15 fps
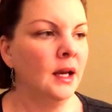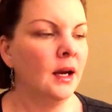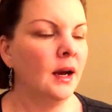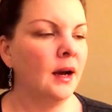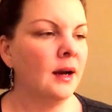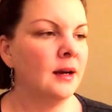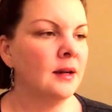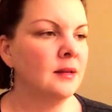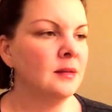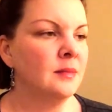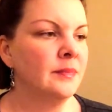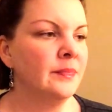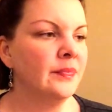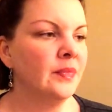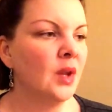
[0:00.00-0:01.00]

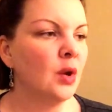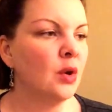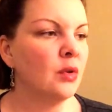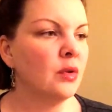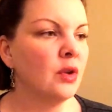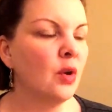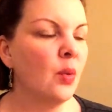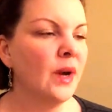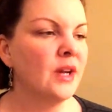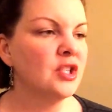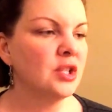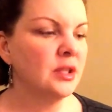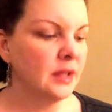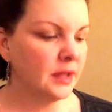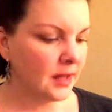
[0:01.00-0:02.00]
The
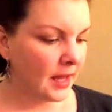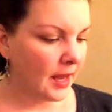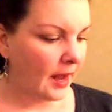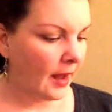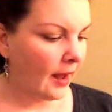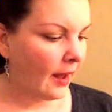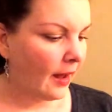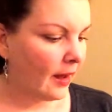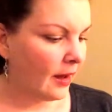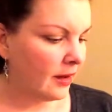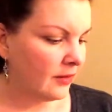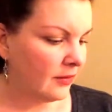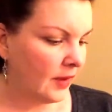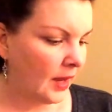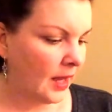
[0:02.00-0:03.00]
question that they
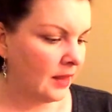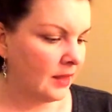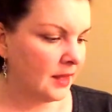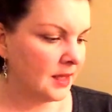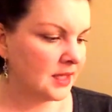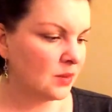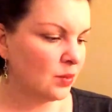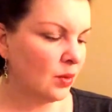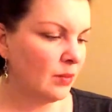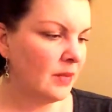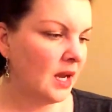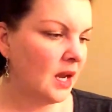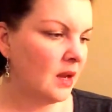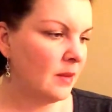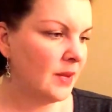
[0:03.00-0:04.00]
have, and this will
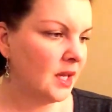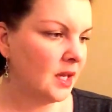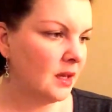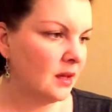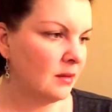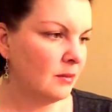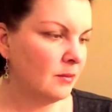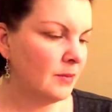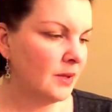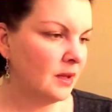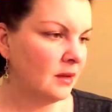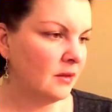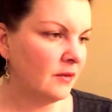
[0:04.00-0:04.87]
maybe be